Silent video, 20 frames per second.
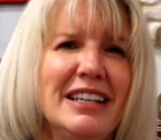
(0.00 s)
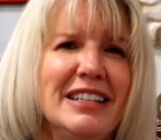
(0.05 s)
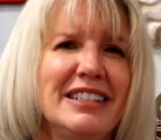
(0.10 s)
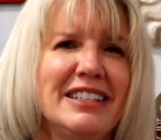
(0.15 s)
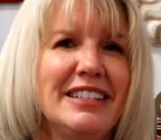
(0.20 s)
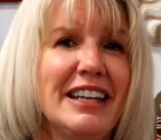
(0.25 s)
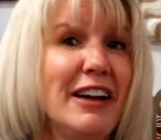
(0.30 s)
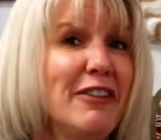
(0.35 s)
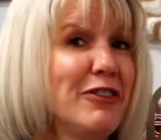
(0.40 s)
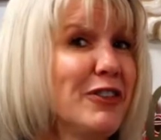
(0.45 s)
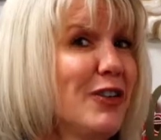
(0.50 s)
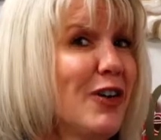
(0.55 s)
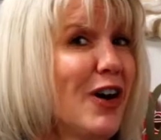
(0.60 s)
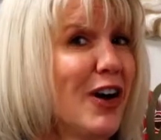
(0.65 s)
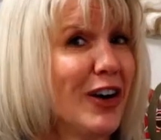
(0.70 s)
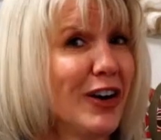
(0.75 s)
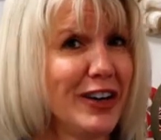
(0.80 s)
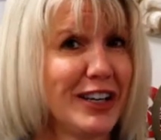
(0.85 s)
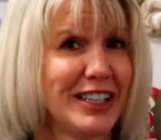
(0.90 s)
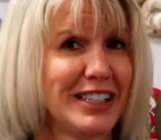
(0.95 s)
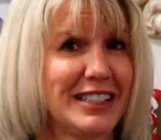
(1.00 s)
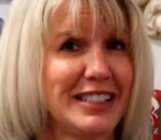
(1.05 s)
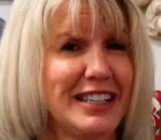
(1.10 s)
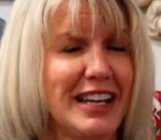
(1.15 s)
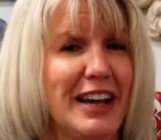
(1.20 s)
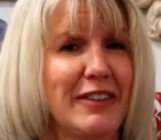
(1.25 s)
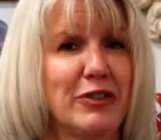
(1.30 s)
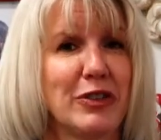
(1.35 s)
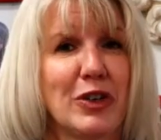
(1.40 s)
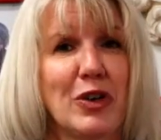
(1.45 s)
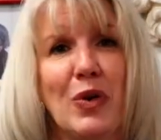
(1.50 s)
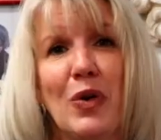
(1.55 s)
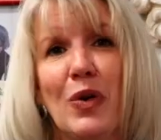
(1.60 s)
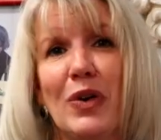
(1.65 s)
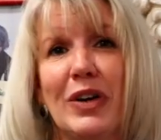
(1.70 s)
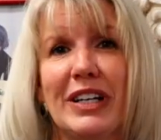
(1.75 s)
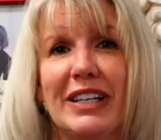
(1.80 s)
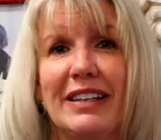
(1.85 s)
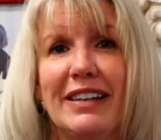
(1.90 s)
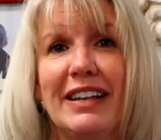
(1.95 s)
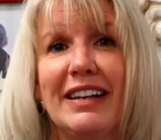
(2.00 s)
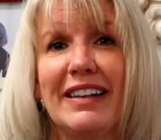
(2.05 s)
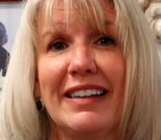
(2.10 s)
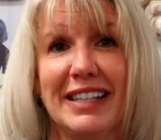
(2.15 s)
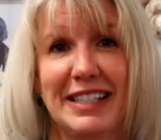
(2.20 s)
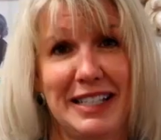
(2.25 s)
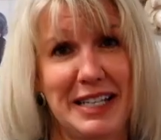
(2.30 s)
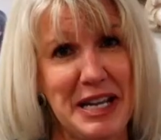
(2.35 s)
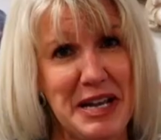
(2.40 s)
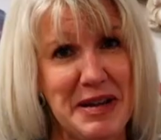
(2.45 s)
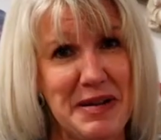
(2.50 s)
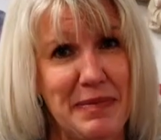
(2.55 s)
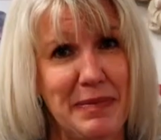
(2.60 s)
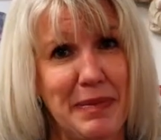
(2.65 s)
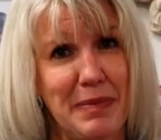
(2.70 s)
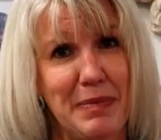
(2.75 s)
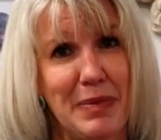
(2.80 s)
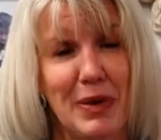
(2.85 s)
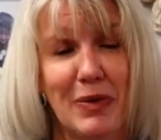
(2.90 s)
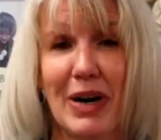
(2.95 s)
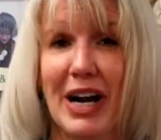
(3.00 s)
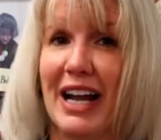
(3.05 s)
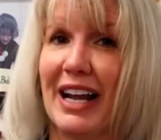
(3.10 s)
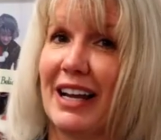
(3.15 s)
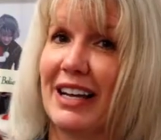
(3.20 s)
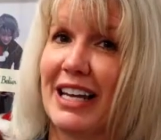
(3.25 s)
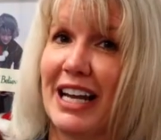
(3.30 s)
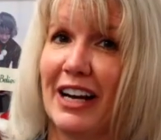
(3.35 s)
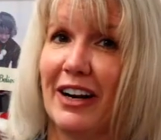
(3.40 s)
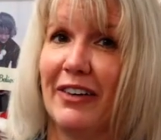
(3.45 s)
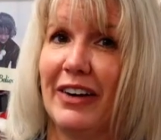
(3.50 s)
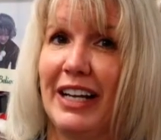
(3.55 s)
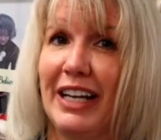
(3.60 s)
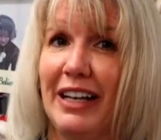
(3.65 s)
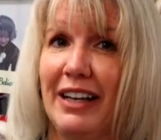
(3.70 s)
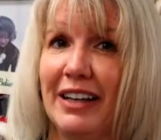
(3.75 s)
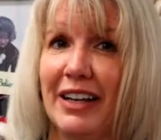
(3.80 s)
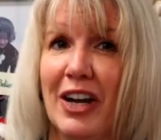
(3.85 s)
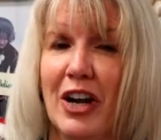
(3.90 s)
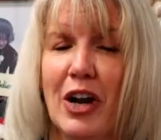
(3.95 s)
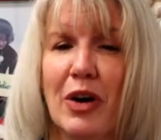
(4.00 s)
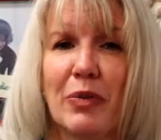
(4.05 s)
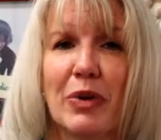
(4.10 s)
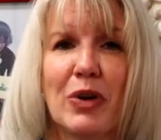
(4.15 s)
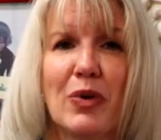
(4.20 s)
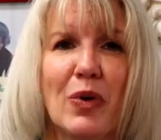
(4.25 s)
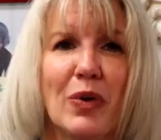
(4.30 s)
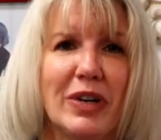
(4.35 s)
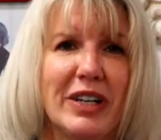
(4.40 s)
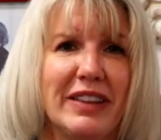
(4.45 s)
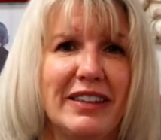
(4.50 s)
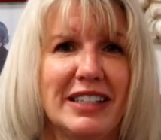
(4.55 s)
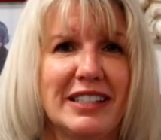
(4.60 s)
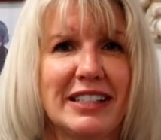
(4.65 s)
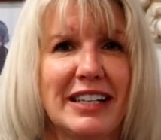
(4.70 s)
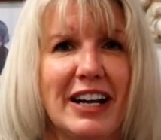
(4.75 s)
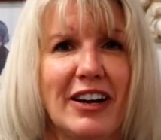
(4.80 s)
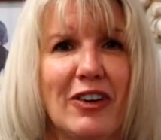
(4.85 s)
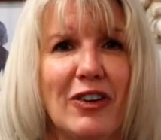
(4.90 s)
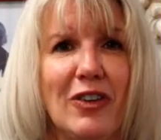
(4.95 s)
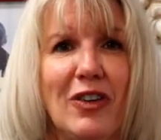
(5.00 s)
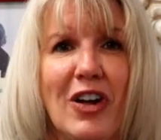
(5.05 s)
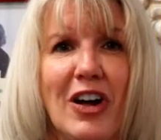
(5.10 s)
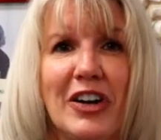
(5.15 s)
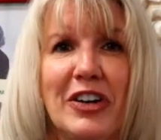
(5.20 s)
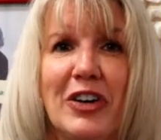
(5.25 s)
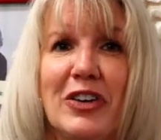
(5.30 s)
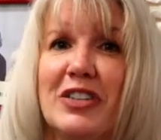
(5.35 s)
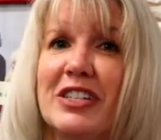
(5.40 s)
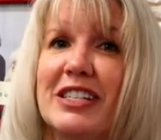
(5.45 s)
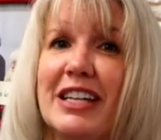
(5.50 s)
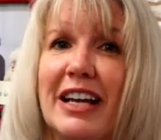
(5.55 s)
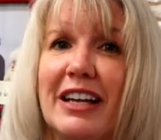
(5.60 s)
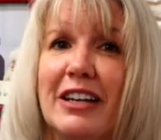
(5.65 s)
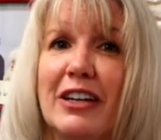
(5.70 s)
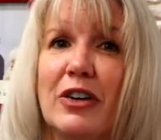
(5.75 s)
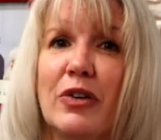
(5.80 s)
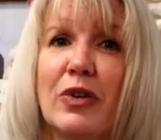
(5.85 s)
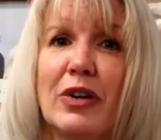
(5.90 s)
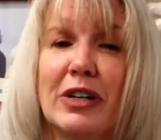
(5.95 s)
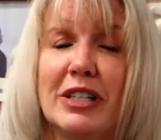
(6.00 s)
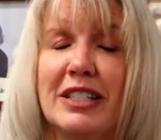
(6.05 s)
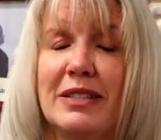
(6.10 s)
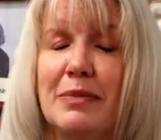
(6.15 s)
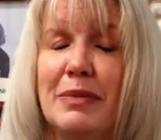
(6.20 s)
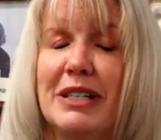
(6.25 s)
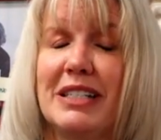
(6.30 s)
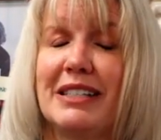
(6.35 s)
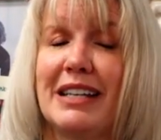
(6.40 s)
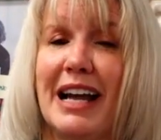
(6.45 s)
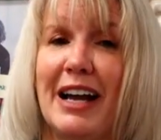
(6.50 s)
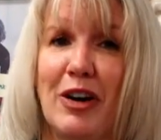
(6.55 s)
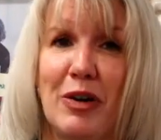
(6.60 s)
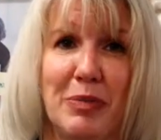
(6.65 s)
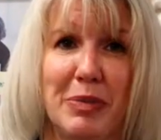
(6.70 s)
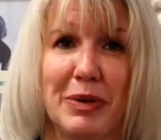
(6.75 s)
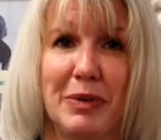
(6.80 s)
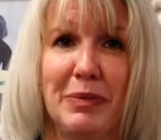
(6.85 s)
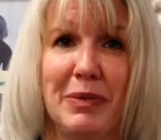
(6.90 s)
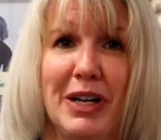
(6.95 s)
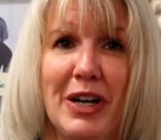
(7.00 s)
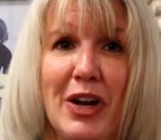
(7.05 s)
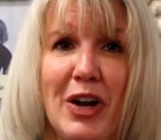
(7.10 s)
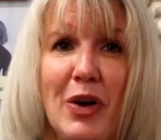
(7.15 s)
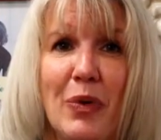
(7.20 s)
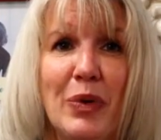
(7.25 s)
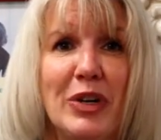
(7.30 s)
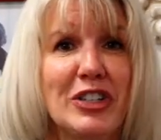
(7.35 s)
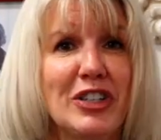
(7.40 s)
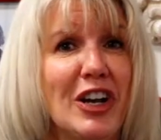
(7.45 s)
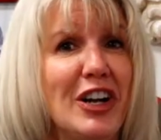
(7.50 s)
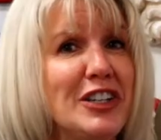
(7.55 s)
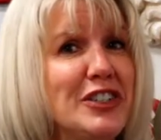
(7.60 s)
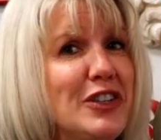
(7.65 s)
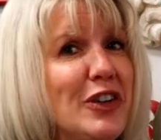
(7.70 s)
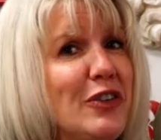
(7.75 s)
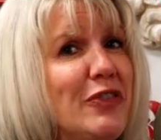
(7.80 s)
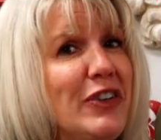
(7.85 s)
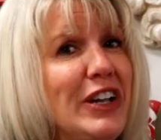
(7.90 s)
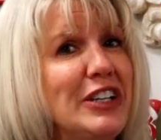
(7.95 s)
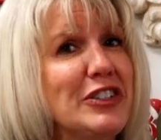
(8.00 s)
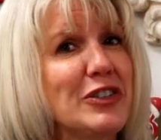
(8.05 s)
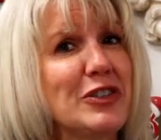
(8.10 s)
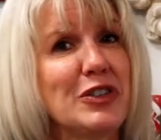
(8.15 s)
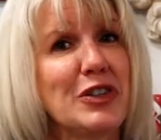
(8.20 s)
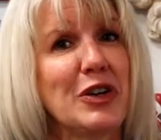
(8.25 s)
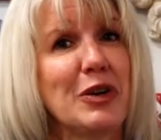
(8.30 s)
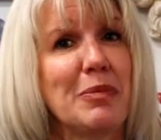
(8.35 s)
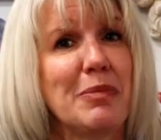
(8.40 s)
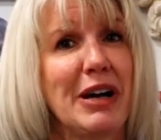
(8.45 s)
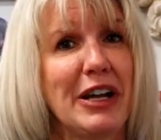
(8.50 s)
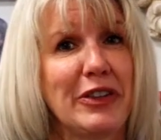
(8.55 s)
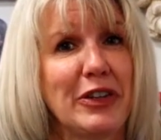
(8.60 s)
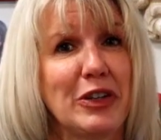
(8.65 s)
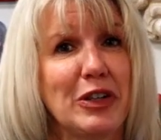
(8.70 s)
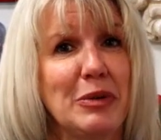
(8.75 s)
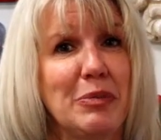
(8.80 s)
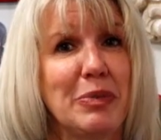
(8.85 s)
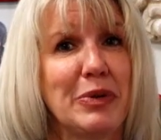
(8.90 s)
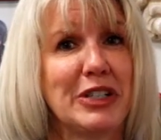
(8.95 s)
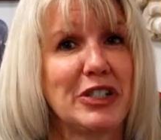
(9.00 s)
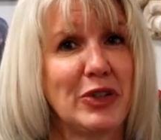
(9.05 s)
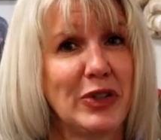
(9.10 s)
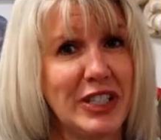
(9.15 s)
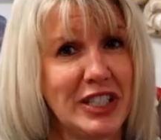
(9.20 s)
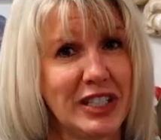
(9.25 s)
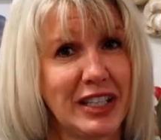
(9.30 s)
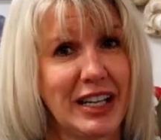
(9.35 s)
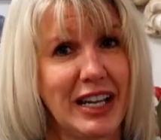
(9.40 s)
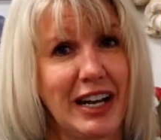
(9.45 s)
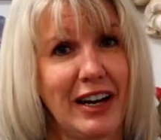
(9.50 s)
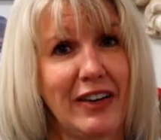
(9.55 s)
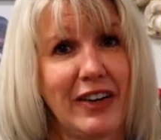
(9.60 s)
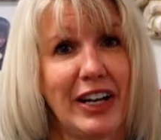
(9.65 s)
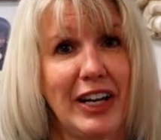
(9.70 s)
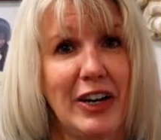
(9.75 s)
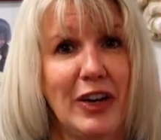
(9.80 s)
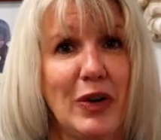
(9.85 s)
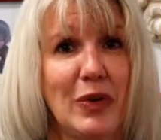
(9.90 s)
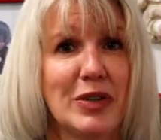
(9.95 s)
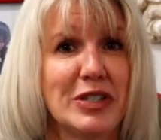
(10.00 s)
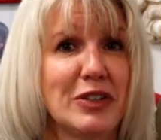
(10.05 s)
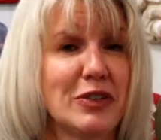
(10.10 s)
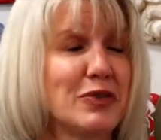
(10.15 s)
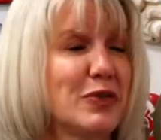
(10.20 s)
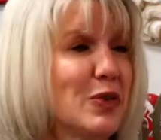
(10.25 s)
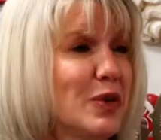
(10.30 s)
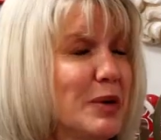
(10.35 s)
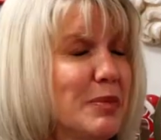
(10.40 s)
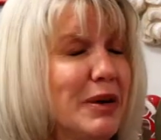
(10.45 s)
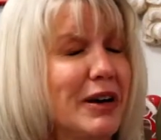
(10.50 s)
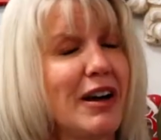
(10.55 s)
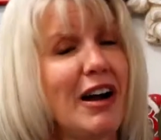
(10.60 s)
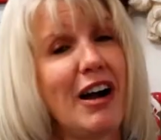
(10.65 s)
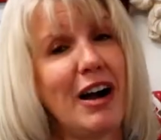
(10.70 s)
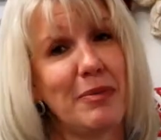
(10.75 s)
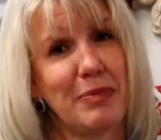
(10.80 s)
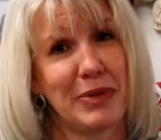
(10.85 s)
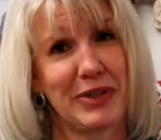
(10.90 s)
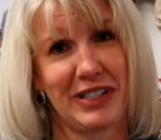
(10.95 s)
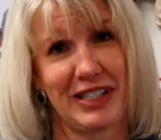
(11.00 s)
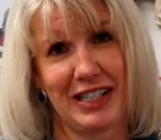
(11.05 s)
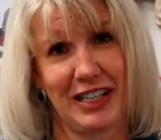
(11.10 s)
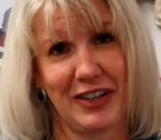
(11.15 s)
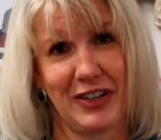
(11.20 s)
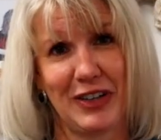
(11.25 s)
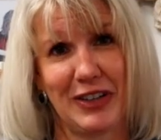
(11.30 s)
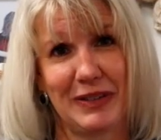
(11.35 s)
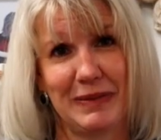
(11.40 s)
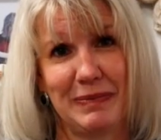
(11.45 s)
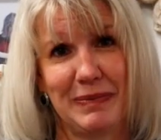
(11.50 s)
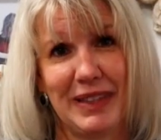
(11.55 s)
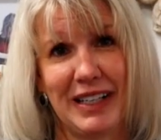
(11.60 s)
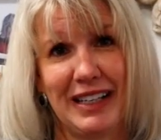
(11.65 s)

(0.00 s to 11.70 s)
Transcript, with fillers: Several artists have recorded this hymn. Mariah Carey recorded this carol on her second Christmas album, which also features her mother, Patricia Carey, who is a former opera singer.